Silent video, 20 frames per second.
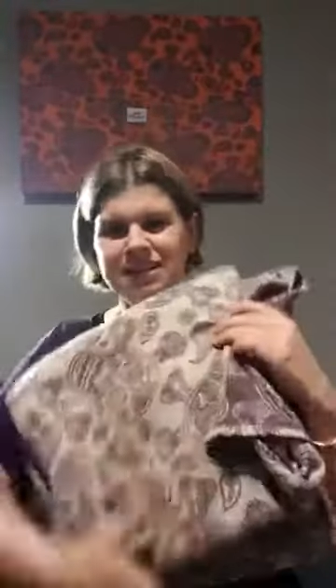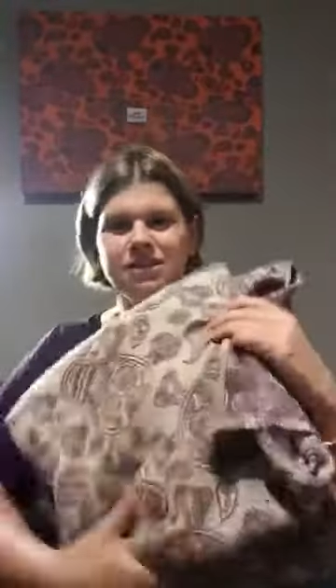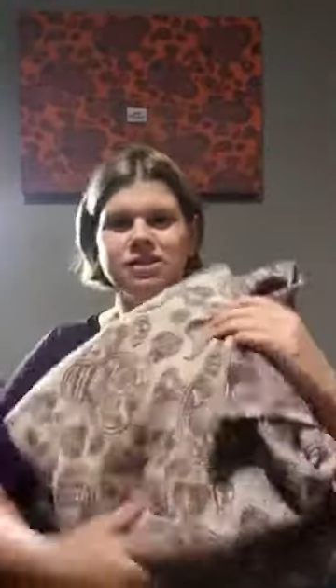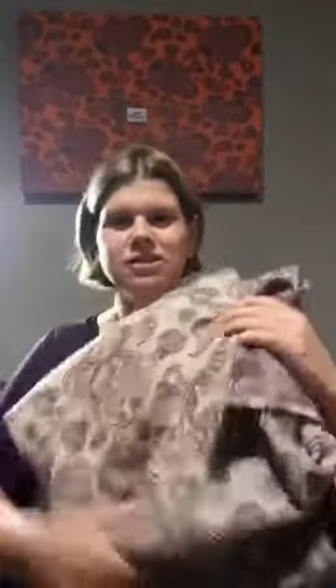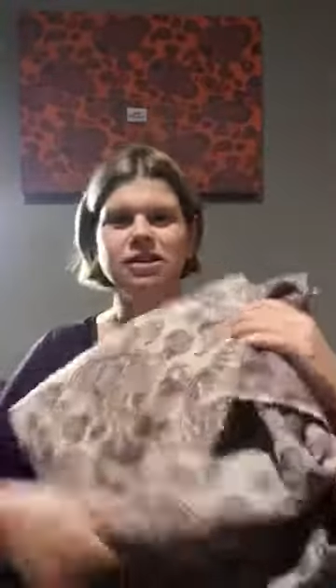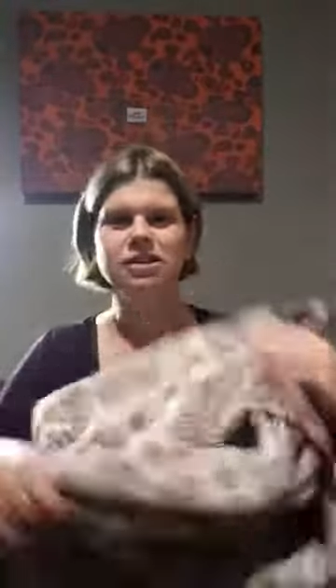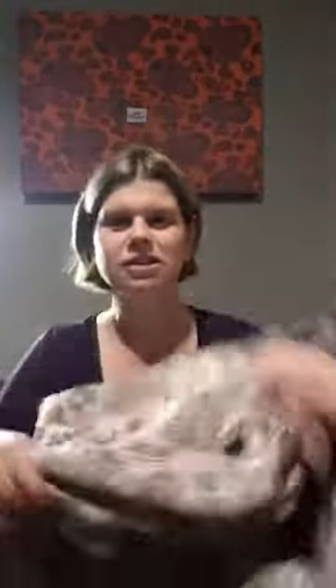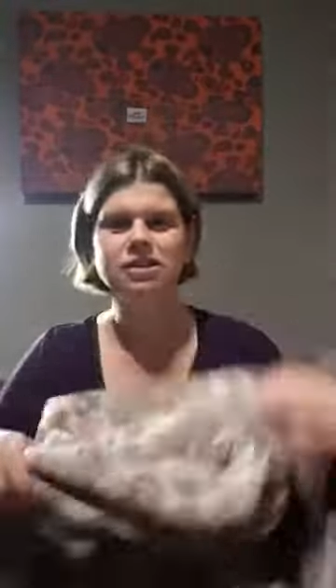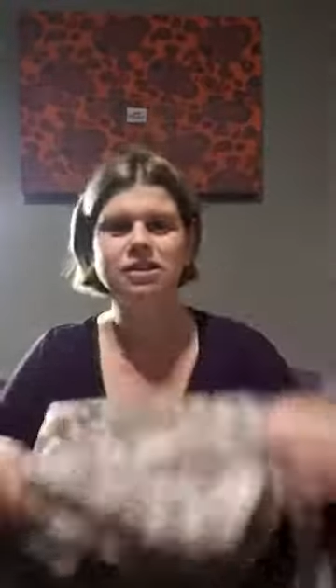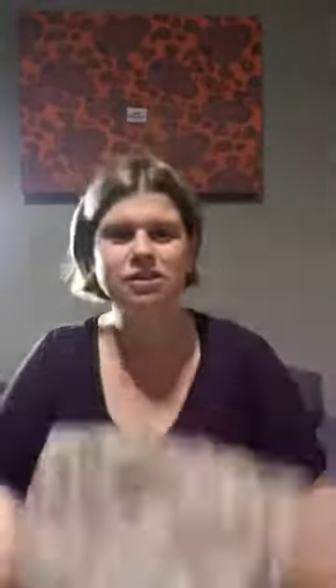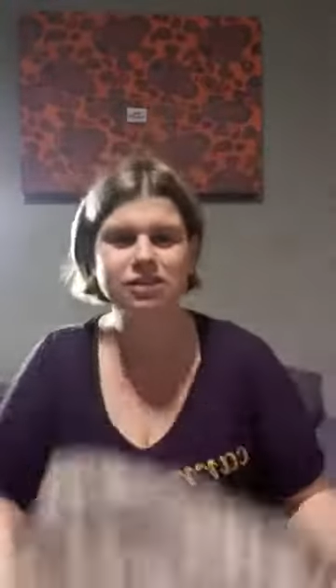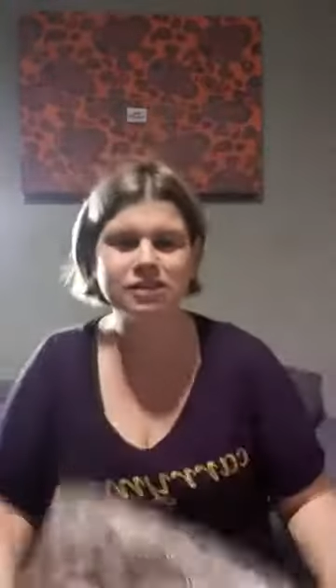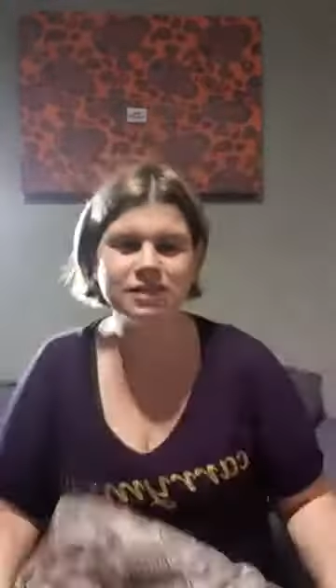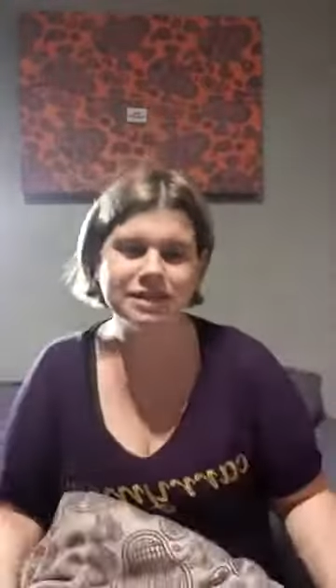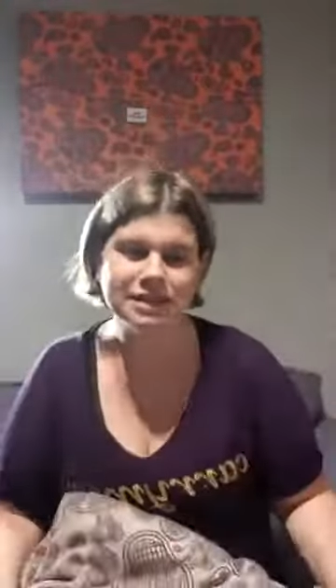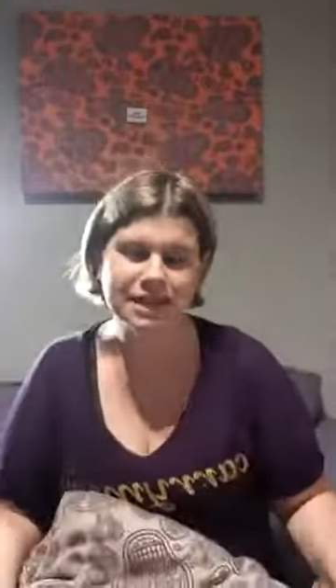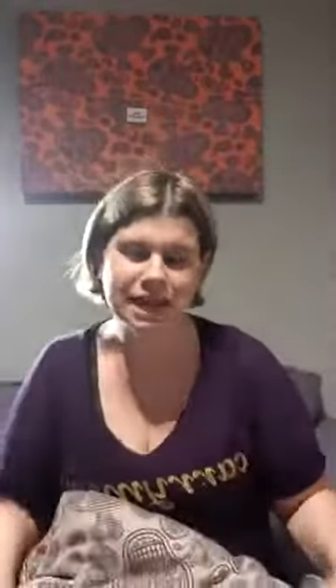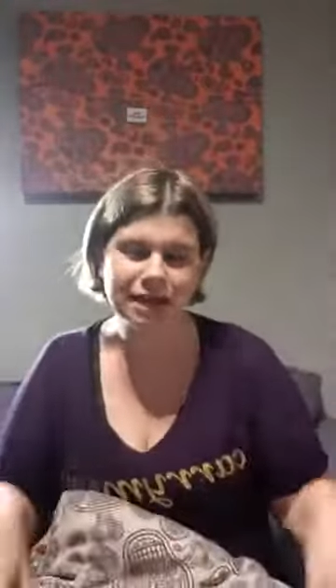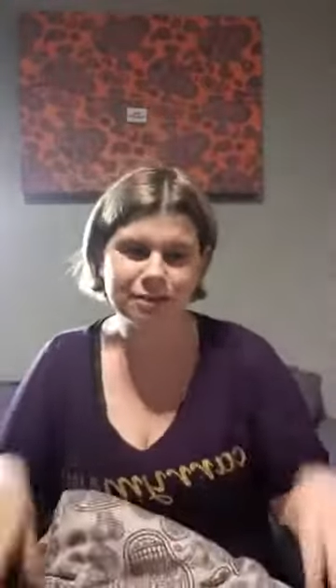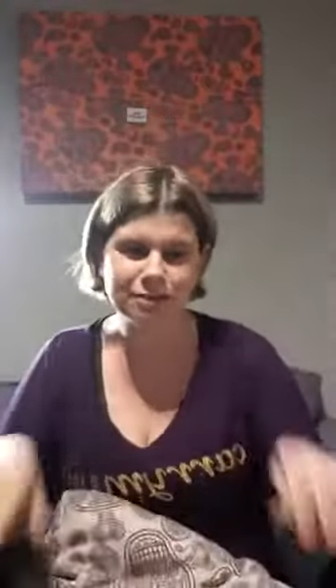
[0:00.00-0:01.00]
So I'm going to do the
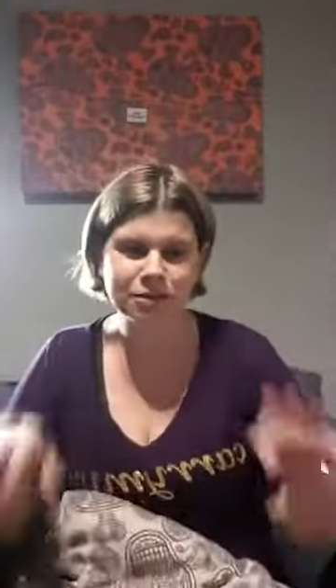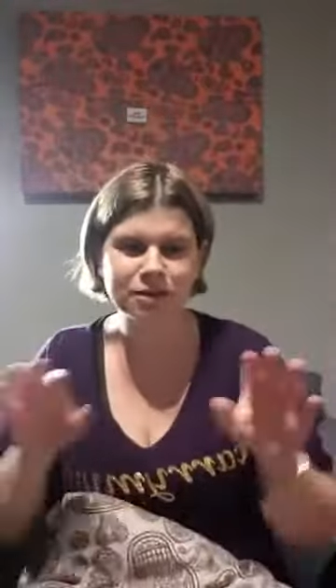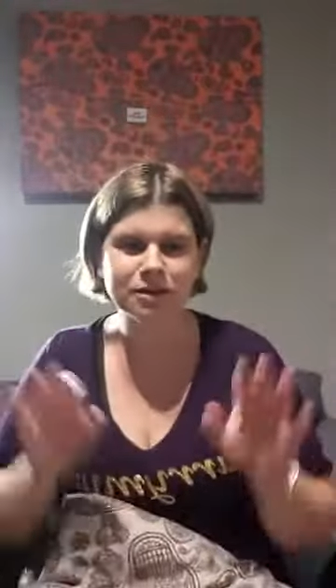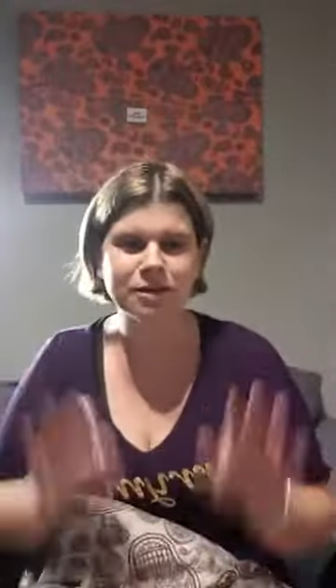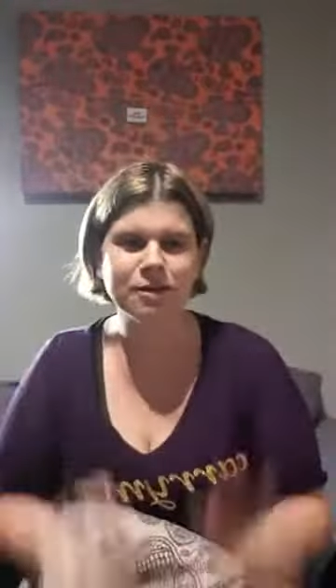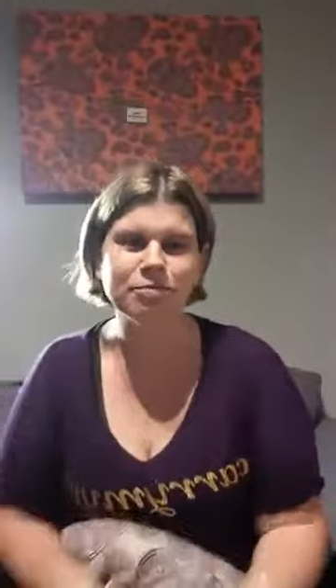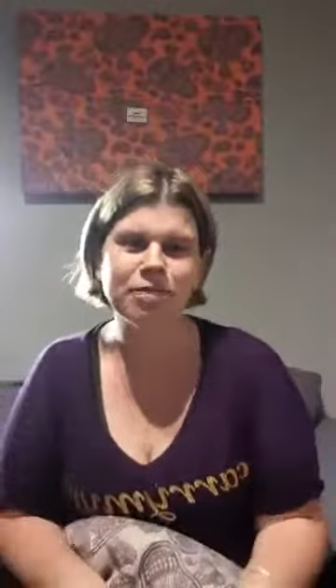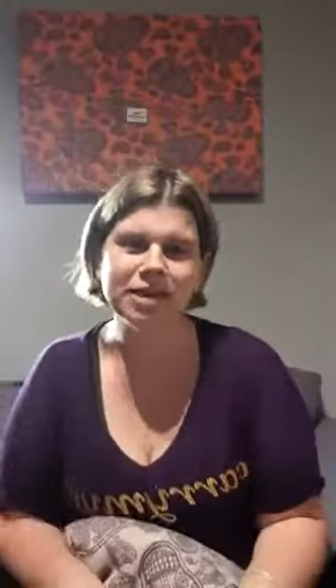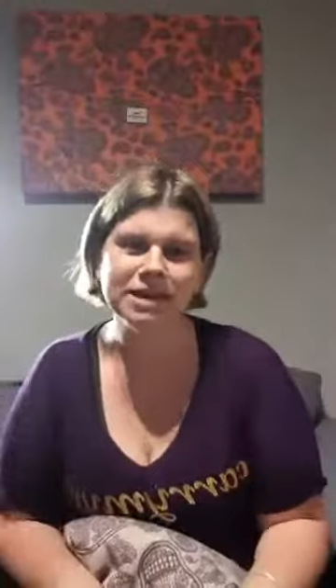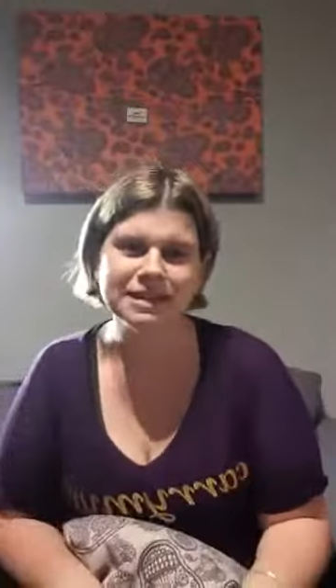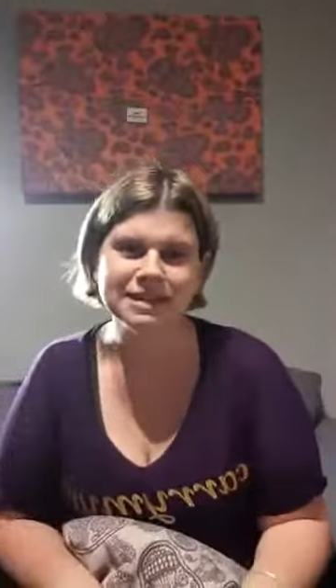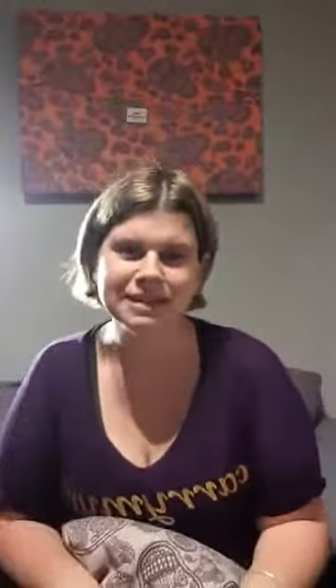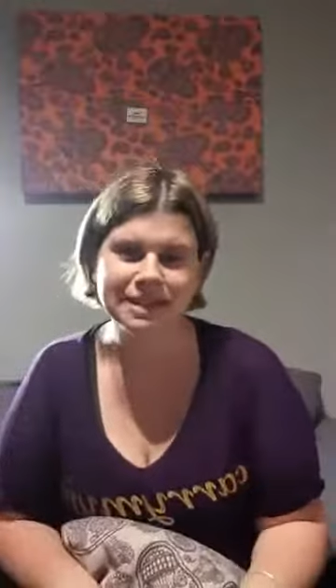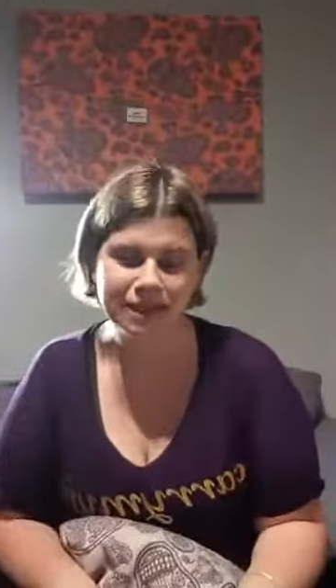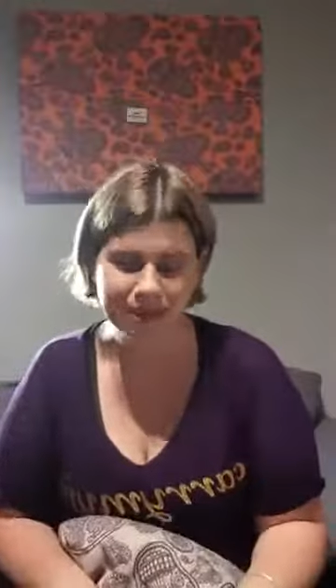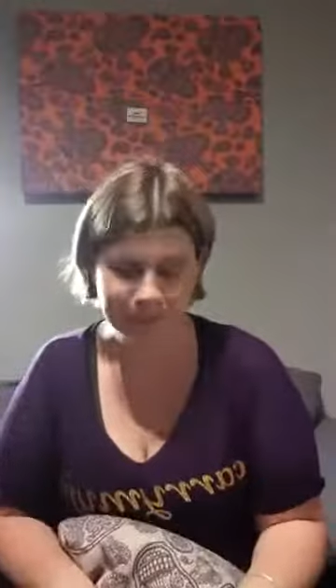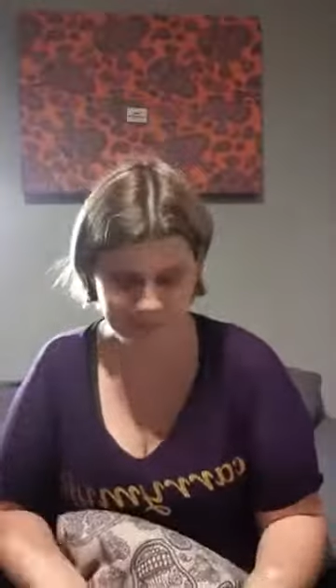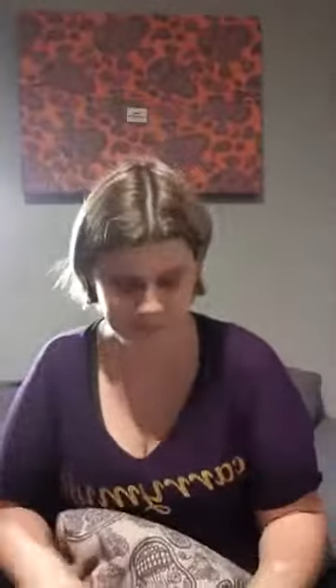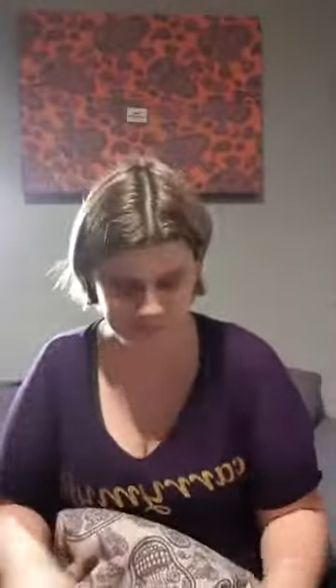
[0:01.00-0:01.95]
same. I'm going to braid it.